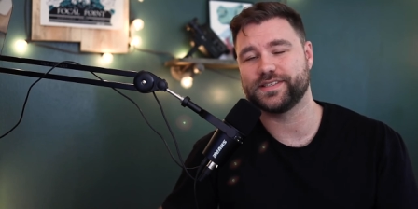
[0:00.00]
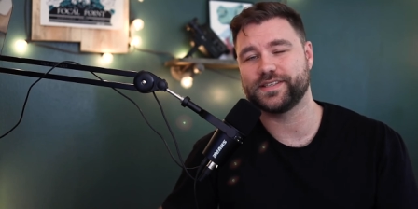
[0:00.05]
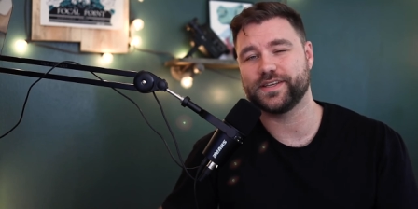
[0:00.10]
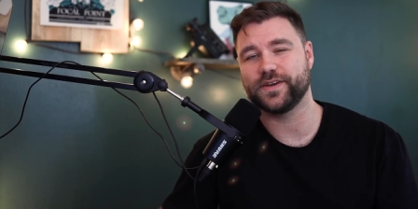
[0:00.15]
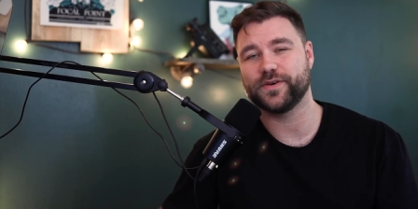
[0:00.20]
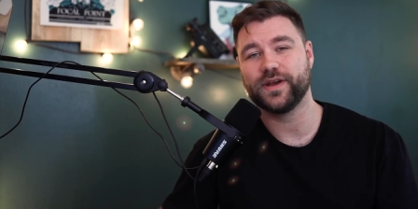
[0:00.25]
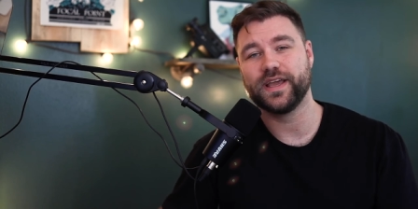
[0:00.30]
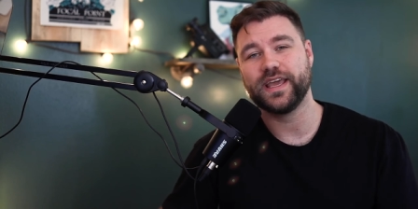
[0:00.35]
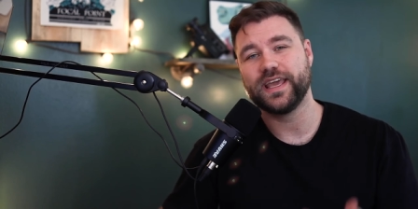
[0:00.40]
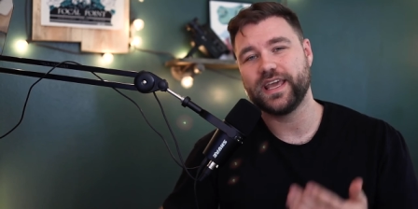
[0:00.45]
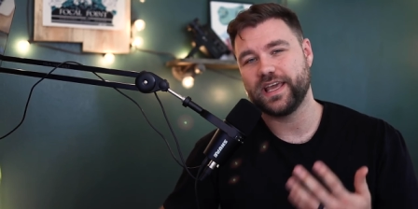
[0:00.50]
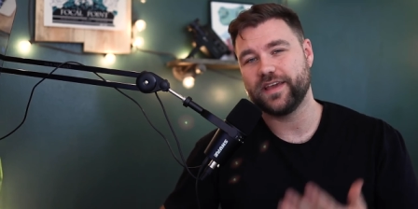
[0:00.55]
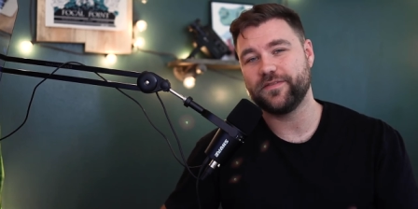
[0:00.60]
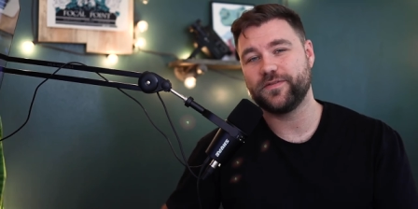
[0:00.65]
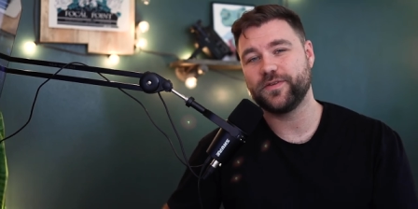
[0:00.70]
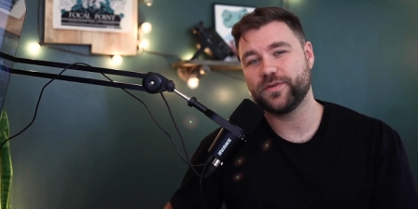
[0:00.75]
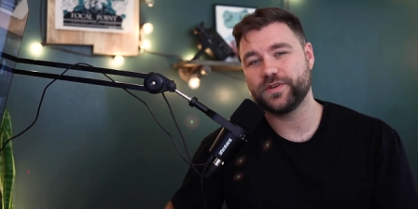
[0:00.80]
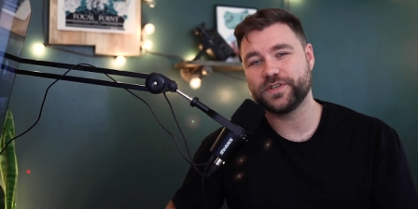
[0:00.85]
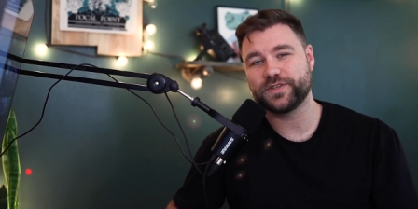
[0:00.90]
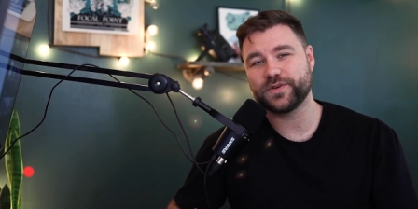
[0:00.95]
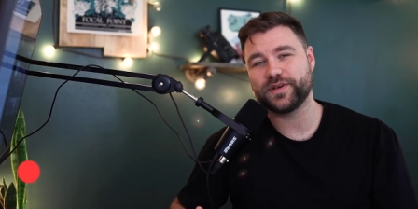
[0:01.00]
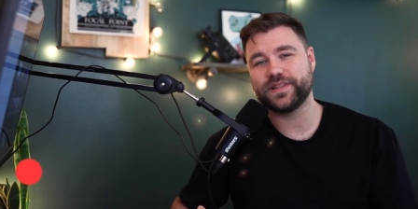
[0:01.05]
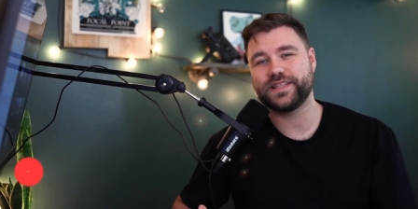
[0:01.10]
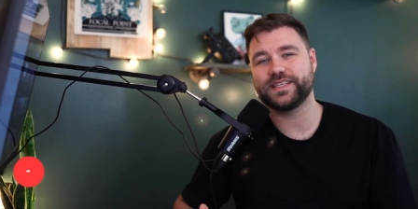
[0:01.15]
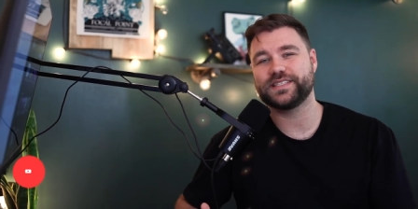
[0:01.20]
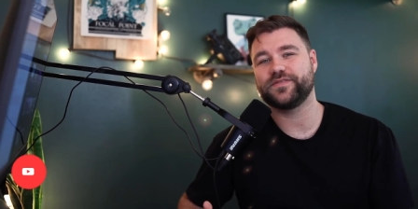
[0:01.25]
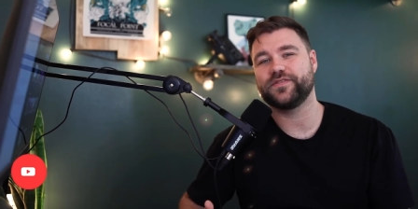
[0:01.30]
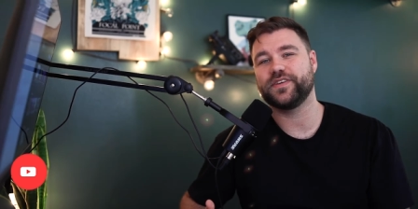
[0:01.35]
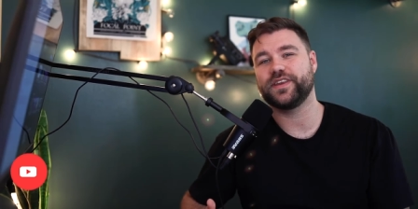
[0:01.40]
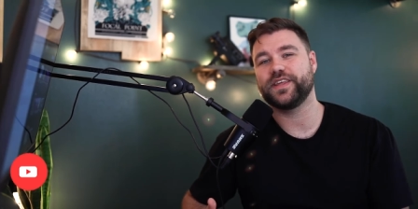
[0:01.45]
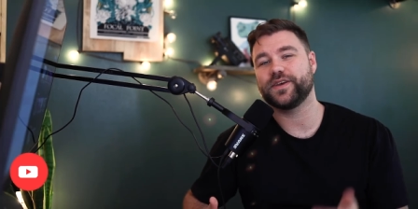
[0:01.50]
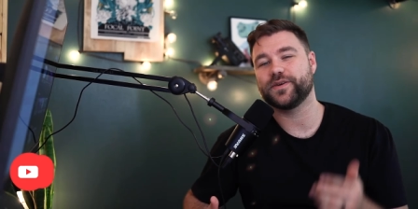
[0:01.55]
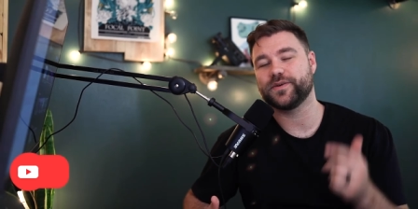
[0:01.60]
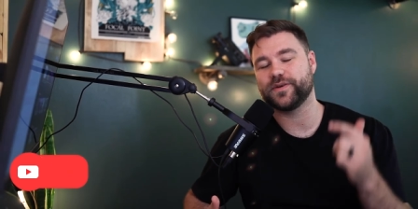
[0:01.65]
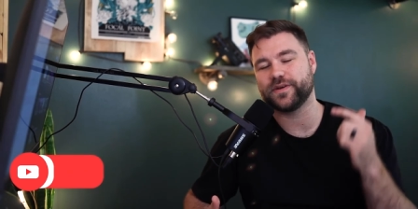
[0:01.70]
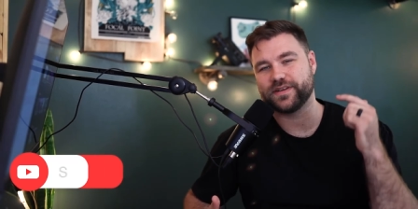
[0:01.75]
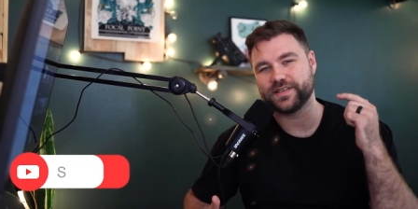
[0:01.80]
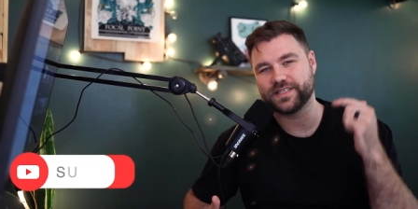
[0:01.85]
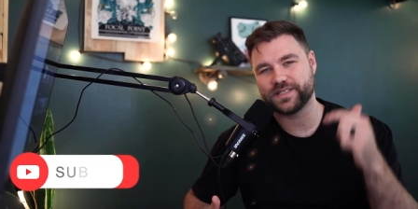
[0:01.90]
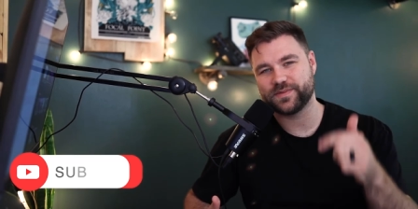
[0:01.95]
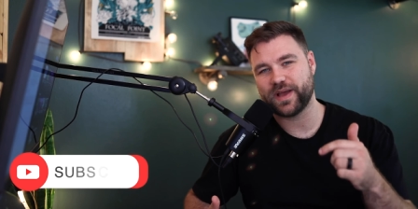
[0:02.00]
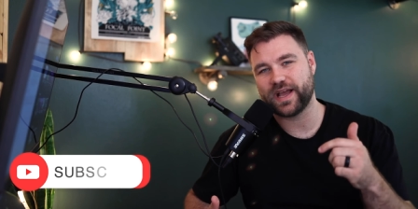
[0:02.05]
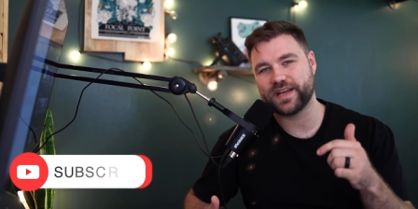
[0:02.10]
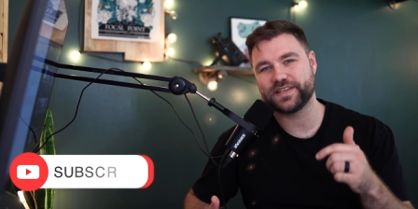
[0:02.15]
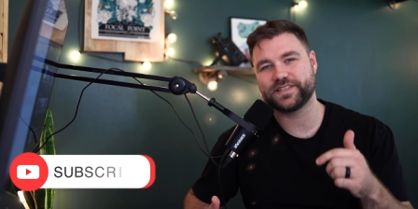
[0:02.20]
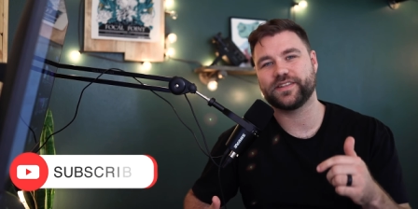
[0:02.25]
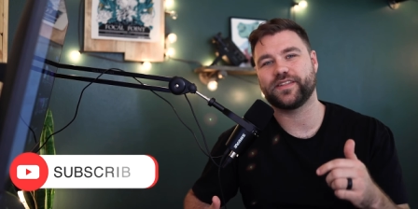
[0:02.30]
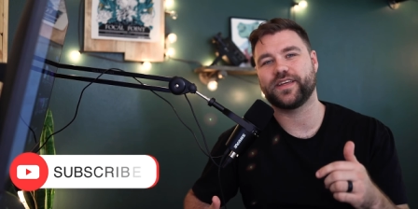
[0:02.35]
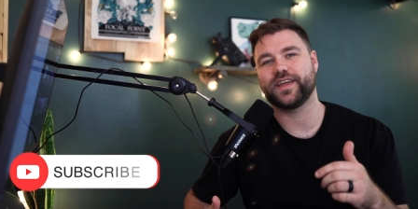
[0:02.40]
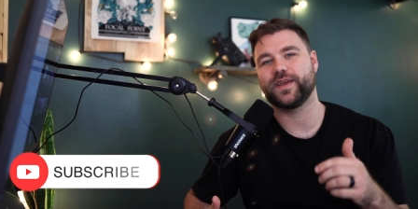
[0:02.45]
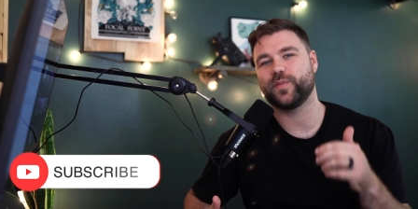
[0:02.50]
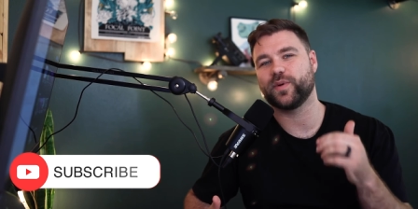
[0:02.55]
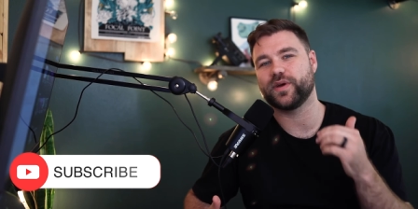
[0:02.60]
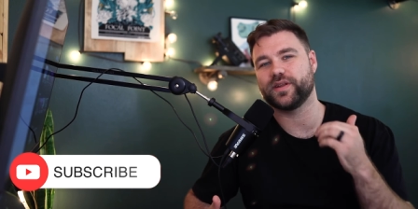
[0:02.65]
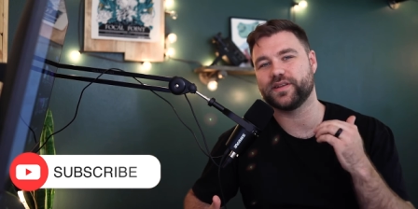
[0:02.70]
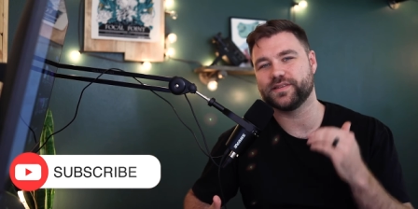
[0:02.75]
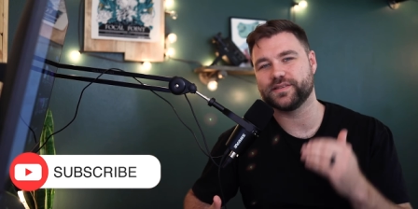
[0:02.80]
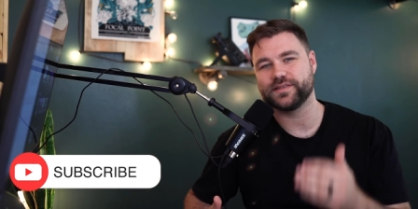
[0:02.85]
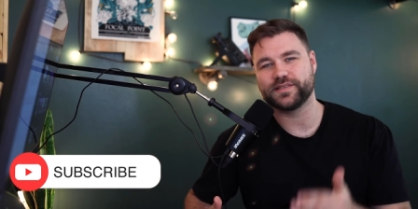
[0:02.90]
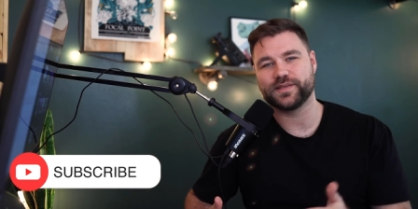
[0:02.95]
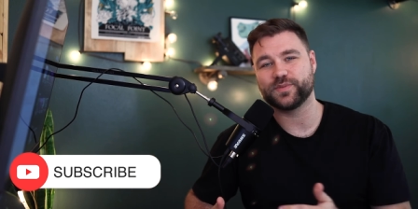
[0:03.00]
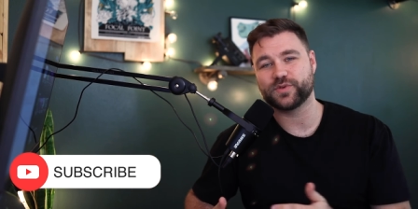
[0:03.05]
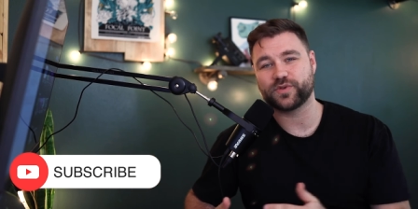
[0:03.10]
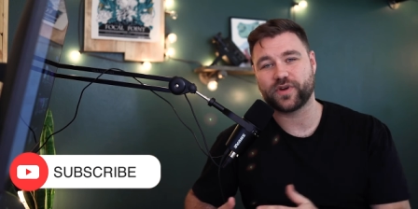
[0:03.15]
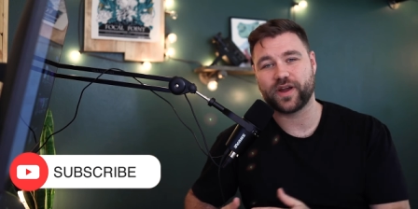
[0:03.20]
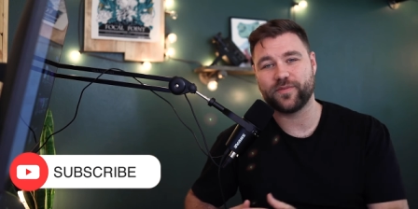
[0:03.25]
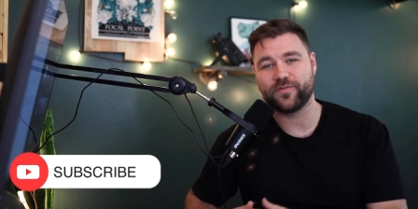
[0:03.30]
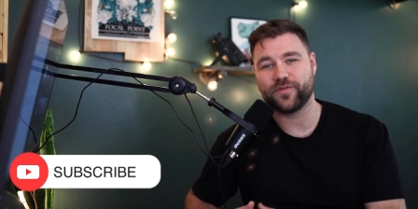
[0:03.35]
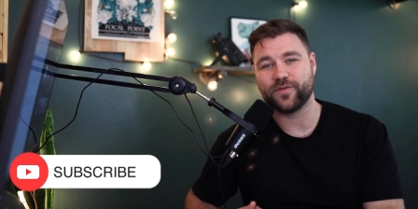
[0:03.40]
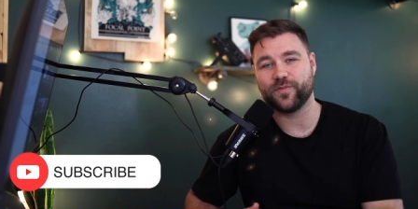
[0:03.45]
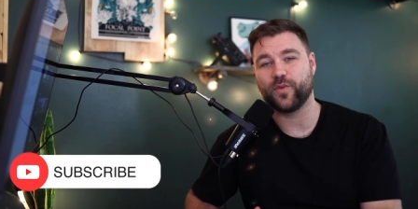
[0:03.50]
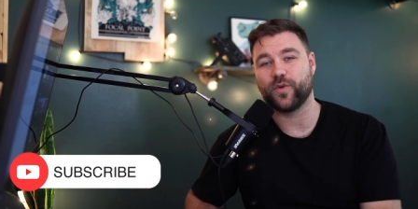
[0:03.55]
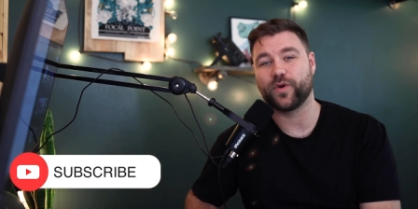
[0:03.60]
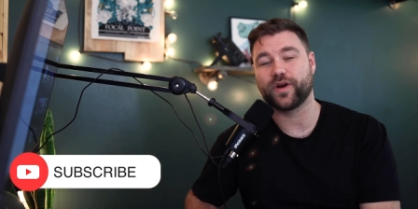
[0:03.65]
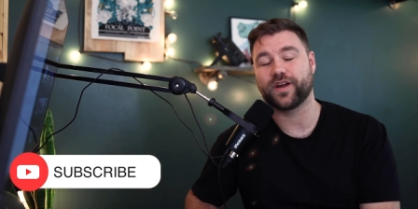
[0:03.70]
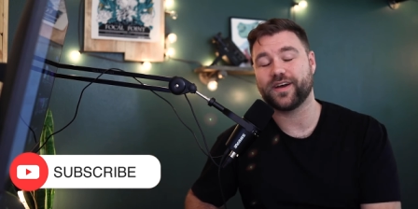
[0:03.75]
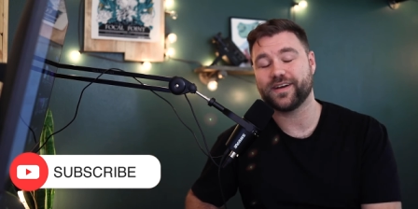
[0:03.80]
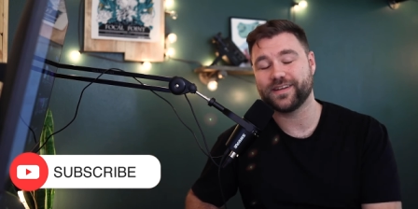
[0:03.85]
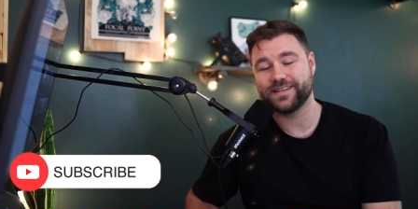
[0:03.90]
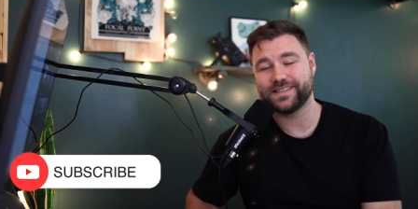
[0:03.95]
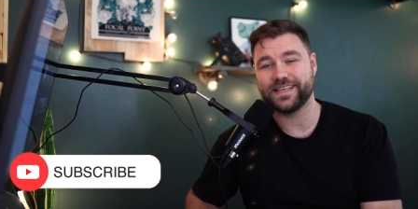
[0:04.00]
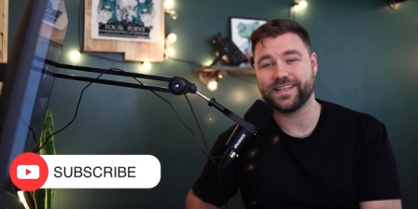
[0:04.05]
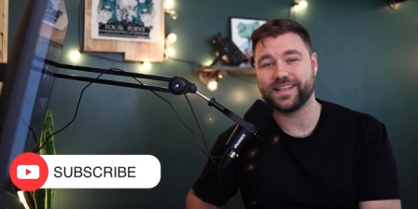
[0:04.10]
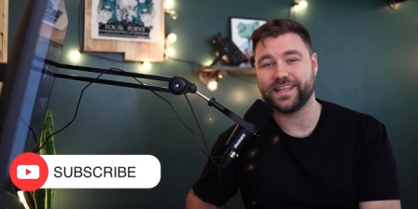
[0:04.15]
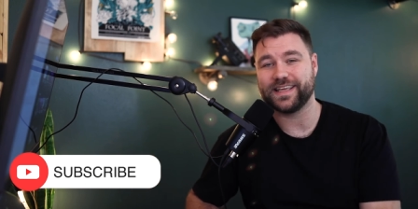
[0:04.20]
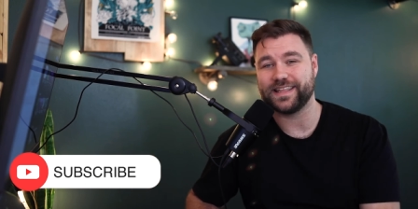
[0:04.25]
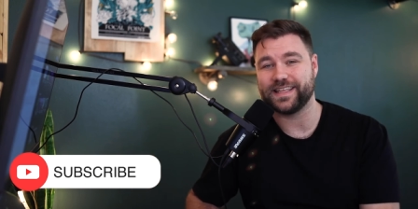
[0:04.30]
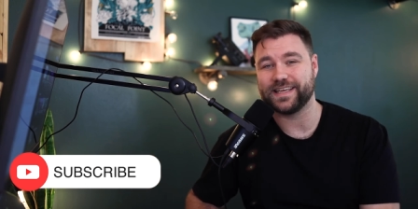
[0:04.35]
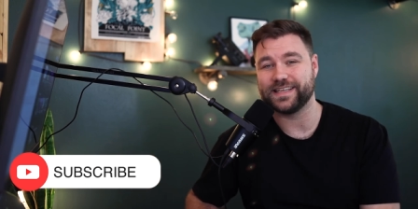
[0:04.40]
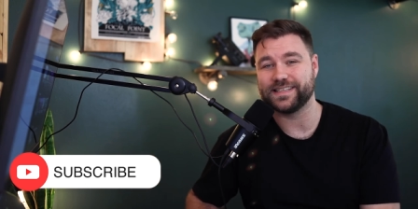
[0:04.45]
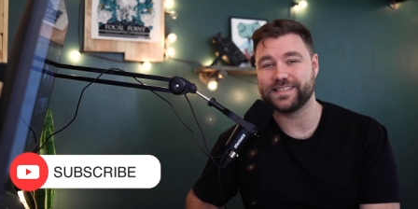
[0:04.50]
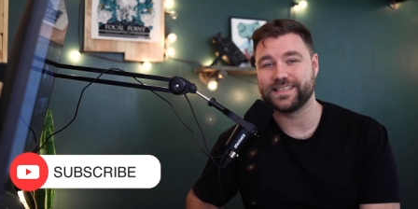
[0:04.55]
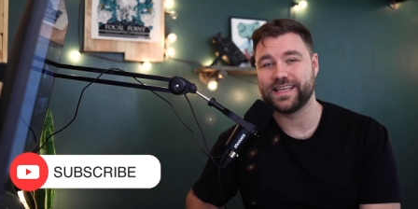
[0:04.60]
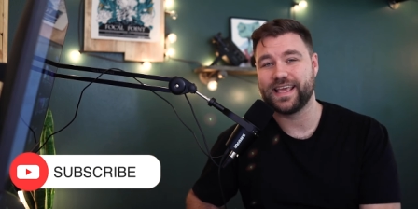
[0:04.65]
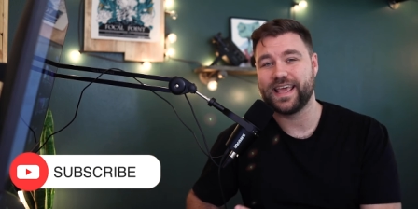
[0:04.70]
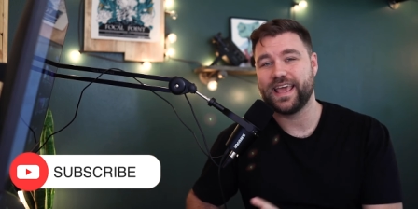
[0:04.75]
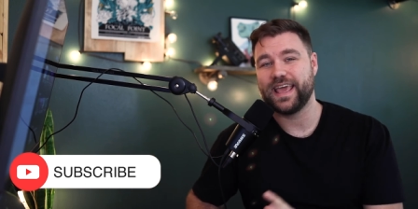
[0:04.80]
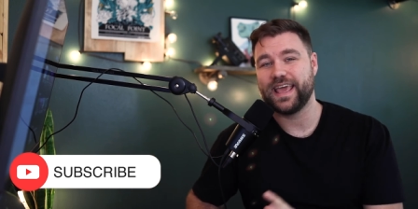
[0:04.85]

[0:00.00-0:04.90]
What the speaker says: So if you enjoyed this video, smash the like button, subscribe for more content like this.